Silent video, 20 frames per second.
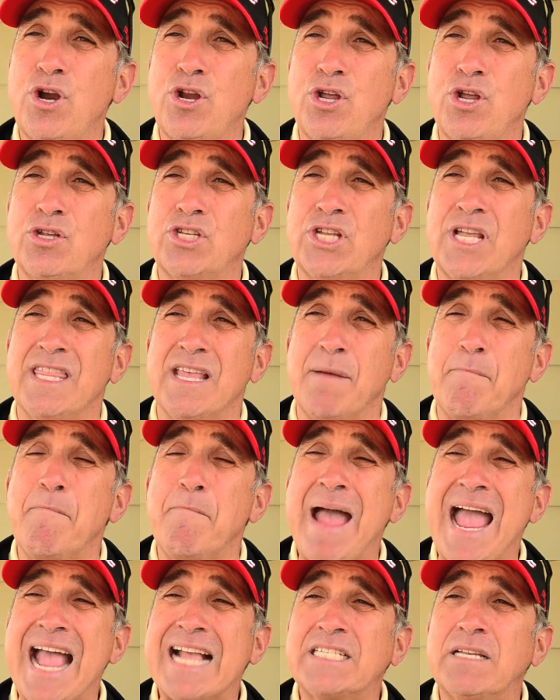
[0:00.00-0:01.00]
using the
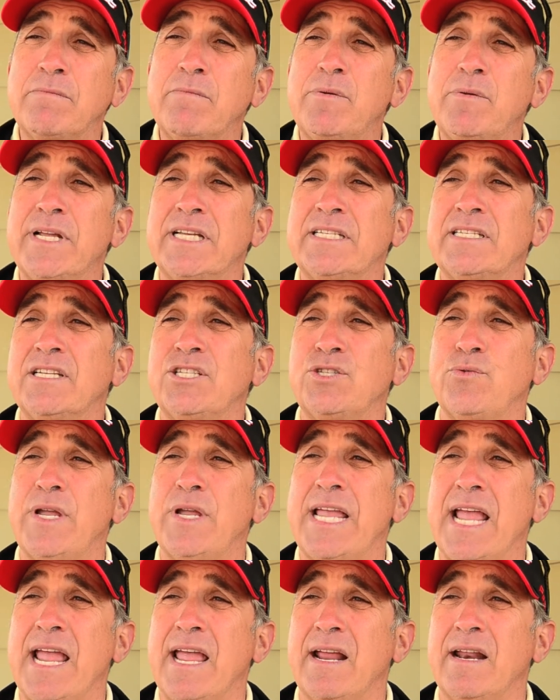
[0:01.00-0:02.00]
maximum distance we
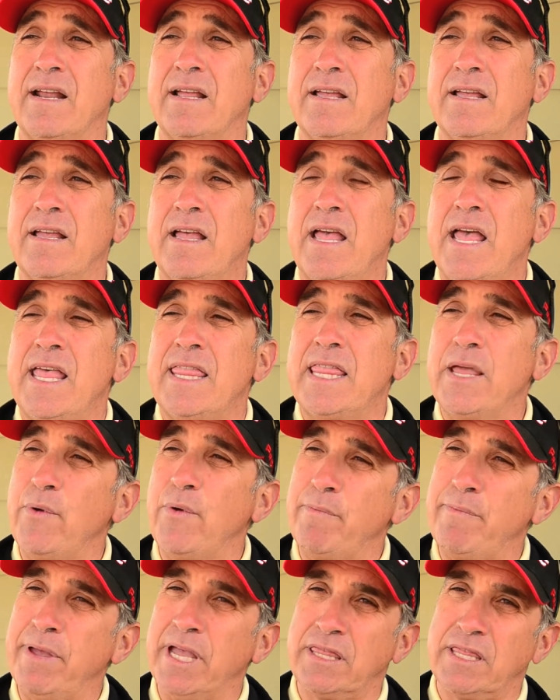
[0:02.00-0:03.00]
can. Then we
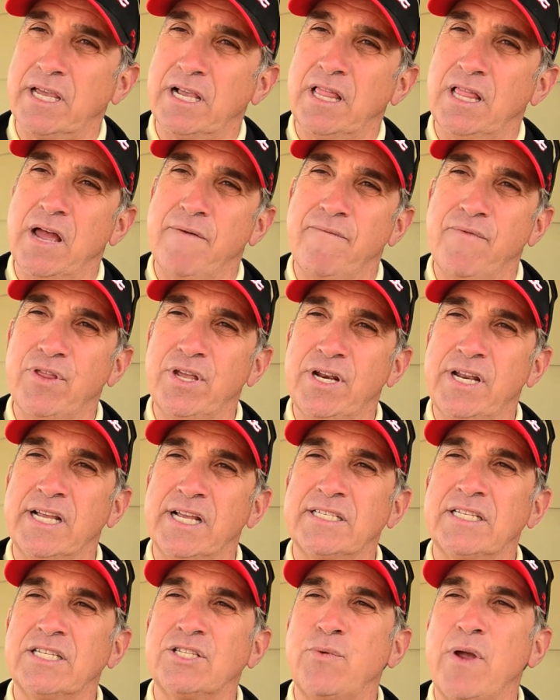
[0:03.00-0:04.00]
pick the club for the
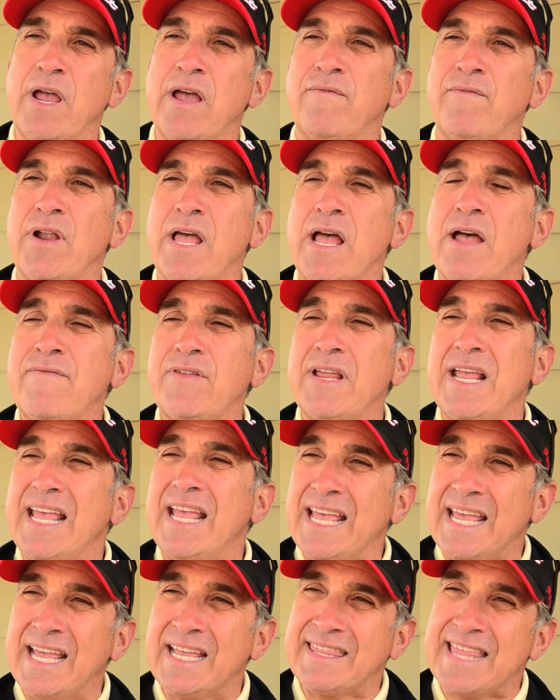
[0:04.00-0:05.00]
distance we have left
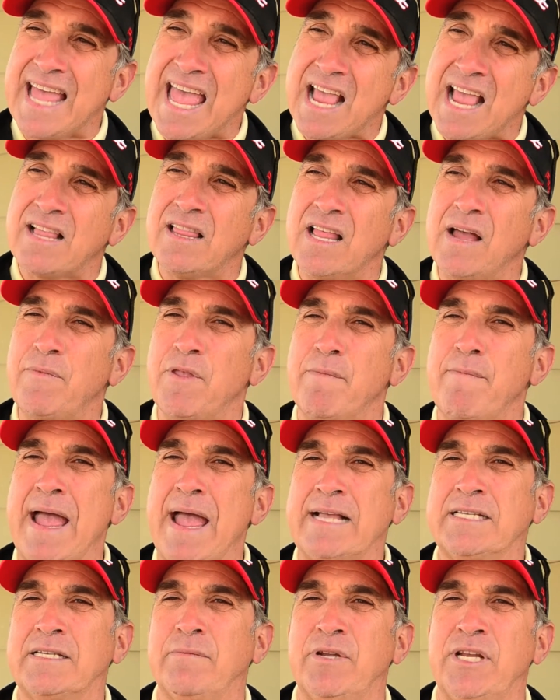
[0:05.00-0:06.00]
and hit that club the
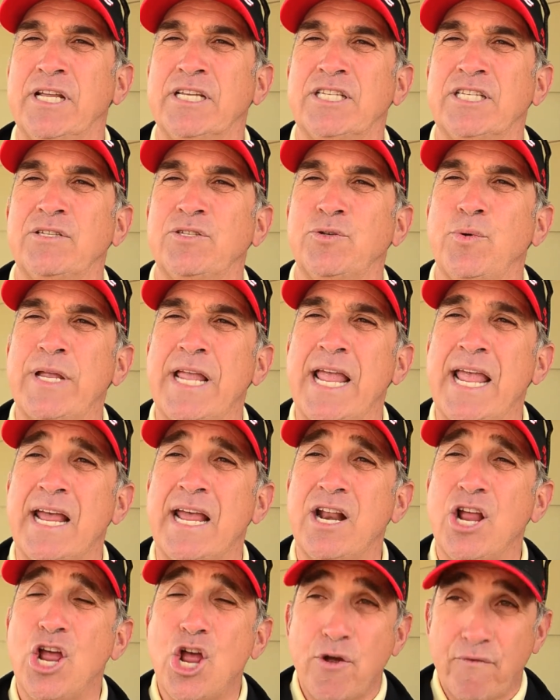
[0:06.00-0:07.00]
maximum distance we
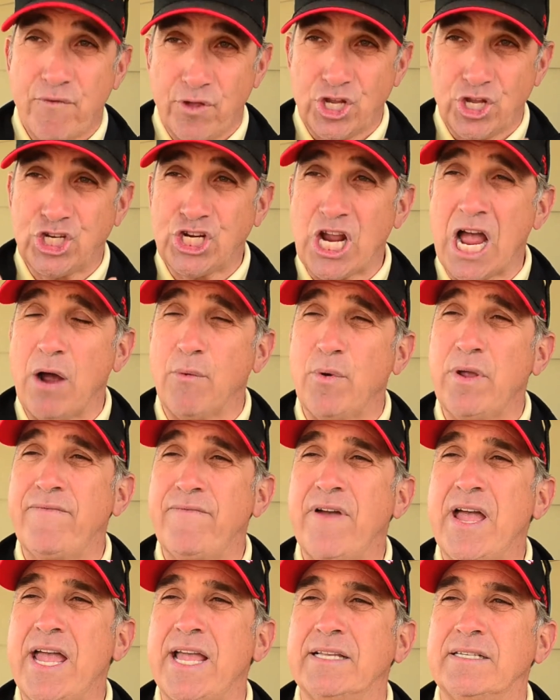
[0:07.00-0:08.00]
can for the shot we
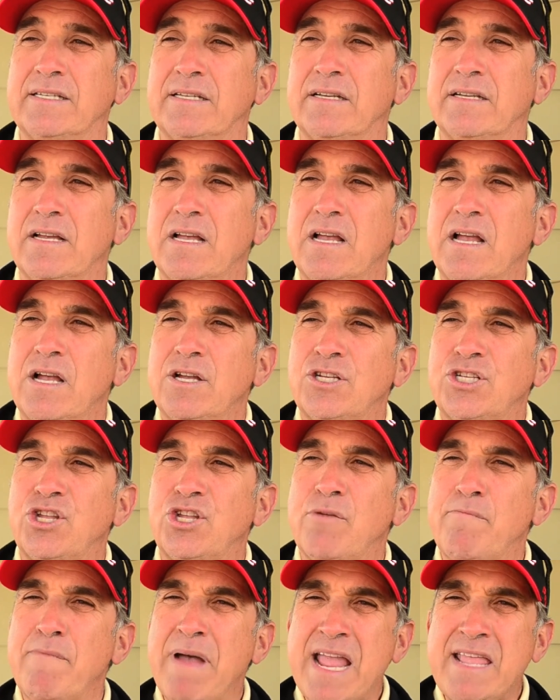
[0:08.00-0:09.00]
face. So
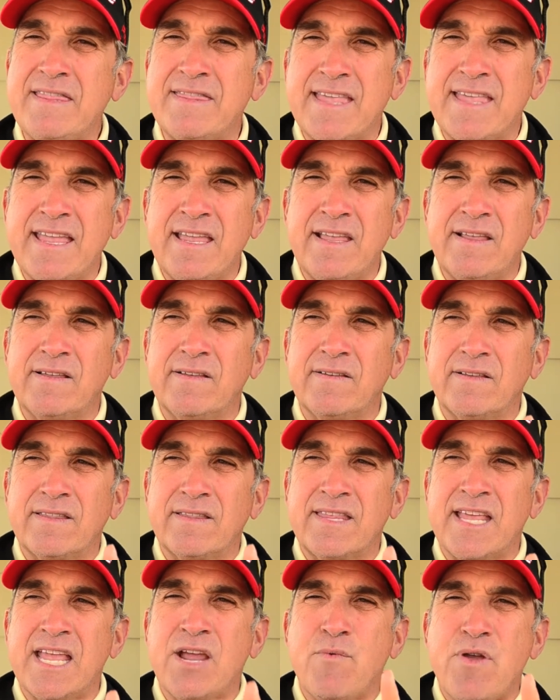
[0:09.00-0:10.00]
the main thing
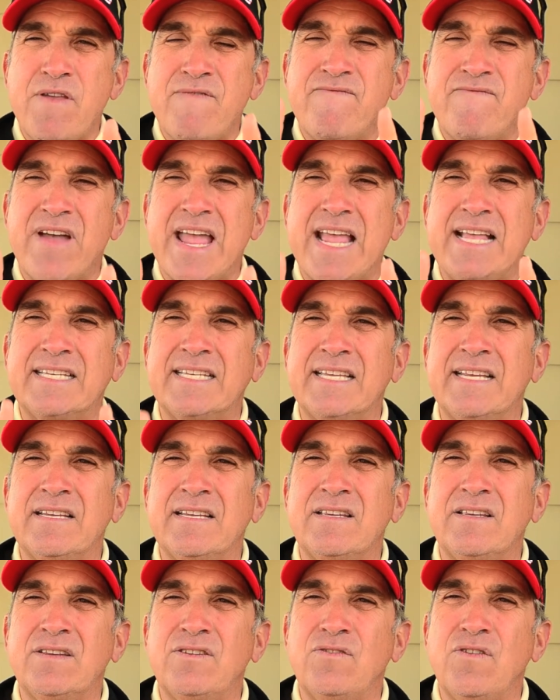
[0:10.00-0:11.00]
we face in
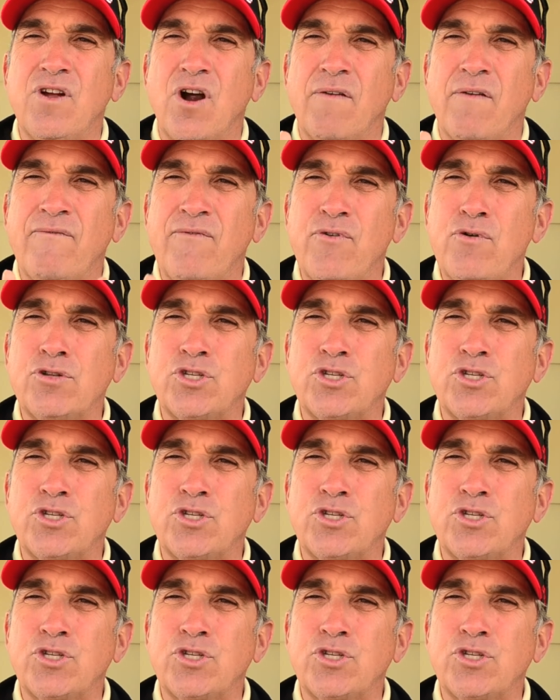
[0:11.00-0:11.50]
our full